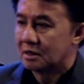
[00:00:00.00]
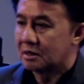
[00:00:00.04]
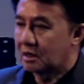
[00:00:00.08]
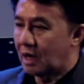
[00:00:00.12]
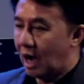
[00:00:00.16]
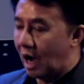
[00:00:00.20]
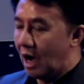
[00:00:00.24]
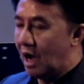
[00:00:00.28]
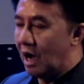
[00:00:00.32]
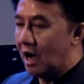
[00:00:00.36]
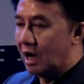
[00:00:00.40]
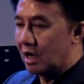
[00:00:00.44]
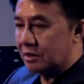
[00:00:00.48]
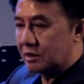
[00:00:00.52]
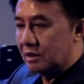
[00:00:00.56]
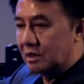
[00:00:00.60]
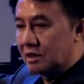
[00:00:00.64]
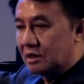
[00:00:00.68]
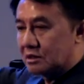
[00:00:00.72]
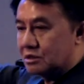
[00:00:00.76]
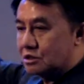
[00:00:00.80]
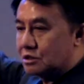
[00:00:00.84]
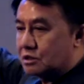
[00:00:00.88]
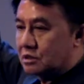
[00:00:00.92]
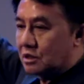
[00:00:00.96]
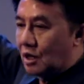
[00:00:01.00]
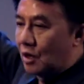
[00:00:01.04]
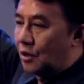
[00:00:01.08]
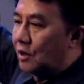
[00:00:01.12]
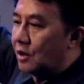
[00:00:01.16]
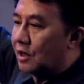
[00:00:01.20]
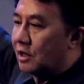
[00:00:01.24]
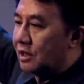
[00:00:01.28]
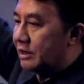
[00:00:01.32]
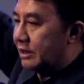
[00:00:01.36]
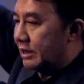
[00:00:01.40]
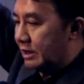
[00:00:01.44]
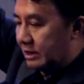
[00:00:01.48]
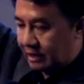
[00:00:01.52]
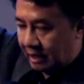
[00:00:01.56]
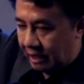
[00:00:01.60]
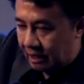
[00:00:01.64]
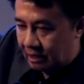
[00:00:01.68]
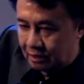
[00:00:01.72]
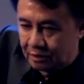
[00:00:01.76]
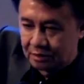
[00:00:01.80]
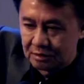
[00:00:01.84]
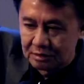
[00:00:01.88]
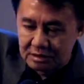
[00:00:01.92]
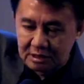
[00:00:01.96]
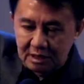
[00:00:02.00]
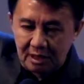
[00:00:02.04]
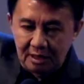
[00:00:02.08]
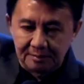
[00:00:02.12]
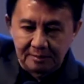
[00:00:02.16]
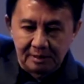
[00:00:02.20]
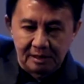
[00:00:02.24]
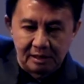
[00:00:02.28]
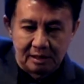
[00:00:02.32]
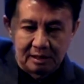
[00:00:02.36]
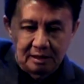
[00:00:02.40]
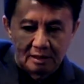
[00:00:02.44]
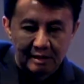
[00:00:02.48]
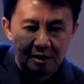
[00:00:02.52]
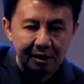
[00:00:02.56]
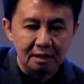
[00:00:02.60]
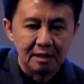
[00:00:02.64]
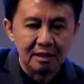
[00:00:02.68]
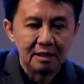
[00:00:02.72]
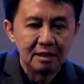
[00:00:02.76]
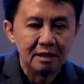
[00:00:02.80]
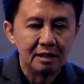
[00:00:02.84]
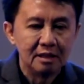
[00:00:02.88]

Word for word: God is holy. Can you say amen?